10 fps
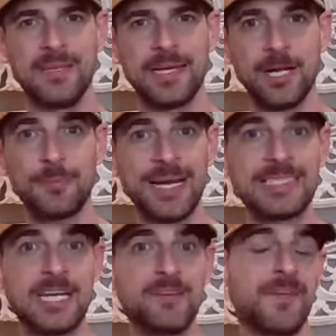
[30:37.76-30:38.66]
It helped me
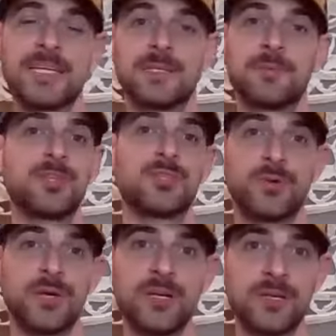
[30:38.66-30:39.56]
identify some of the
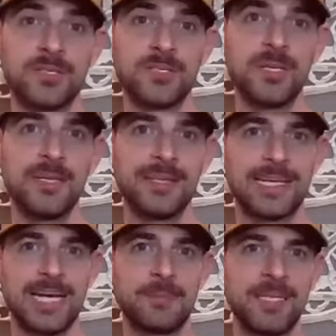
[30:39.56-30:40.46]
triggers
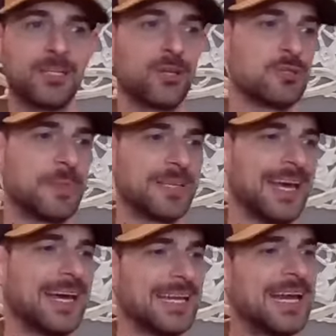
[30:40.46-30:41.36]
that got me into those. But
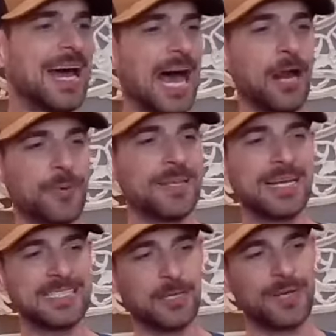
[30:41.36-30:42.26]
then I
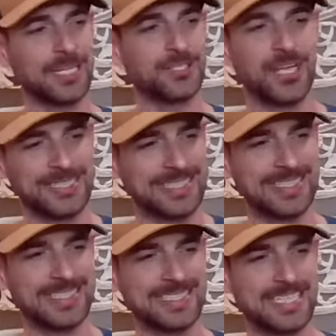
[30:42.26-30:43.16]
realized that when I checked
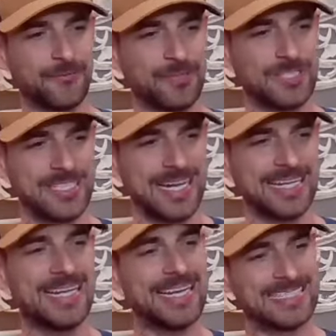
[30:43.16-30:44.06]
into this giver
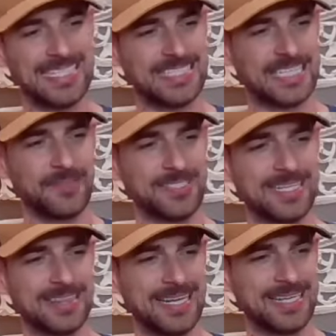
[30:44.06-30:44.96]
state, it says givers
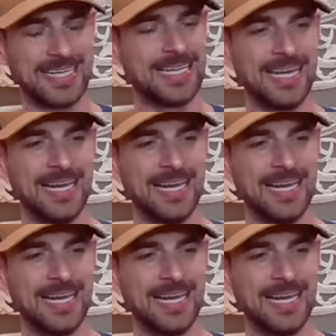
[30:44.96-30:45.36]
get lucky.